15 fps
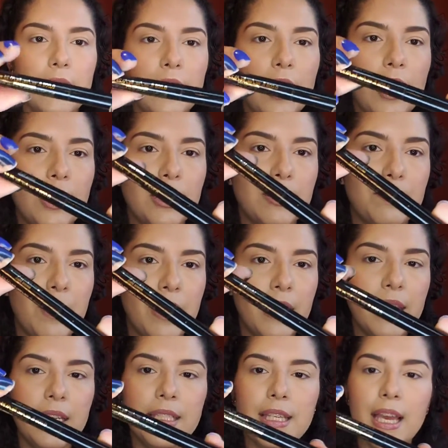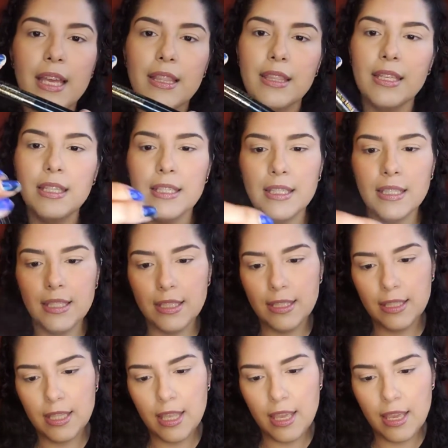Cosmetics, and this
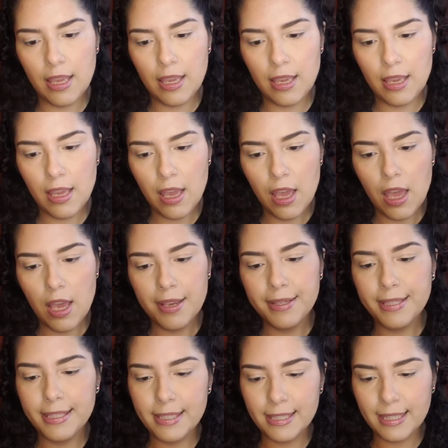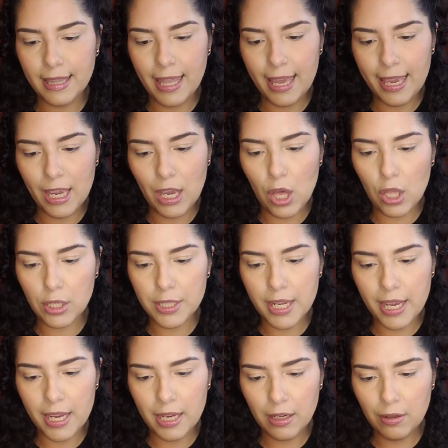is the Slay All
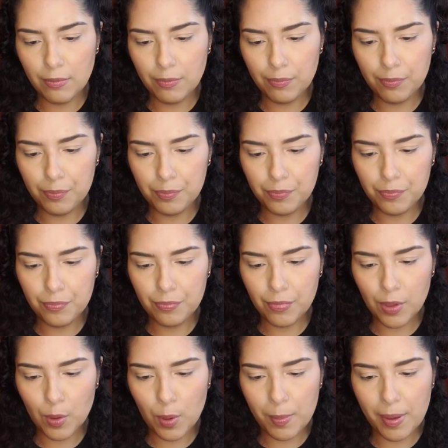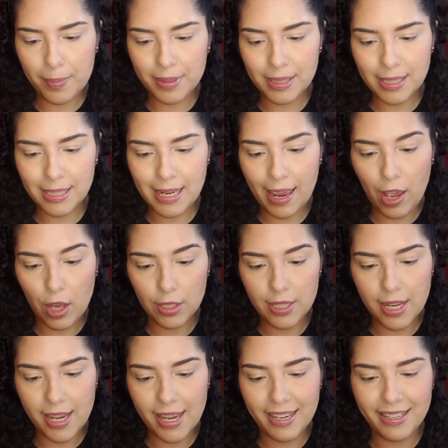Day, or maybe Stay All
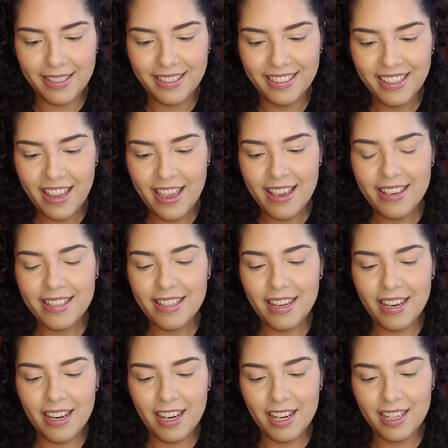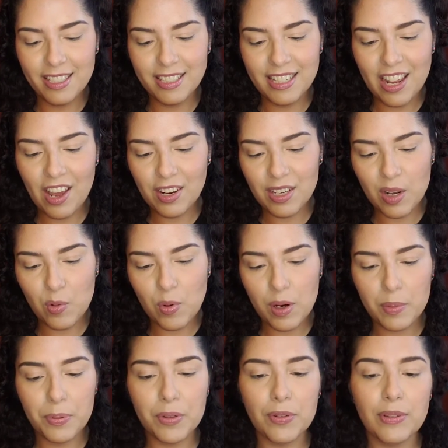Day. Stay All Day
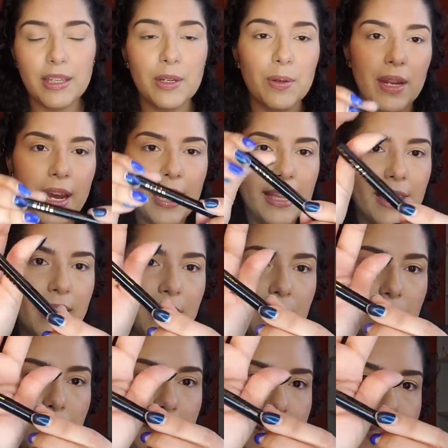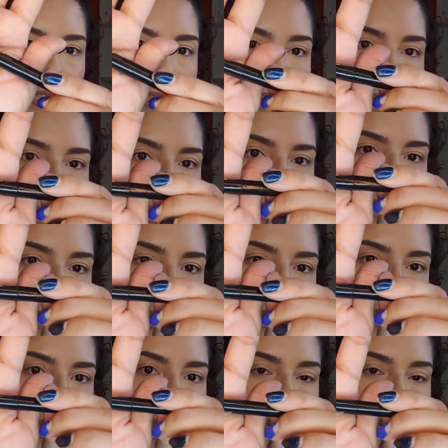Waterproof Liquid Eyeliner by Stila,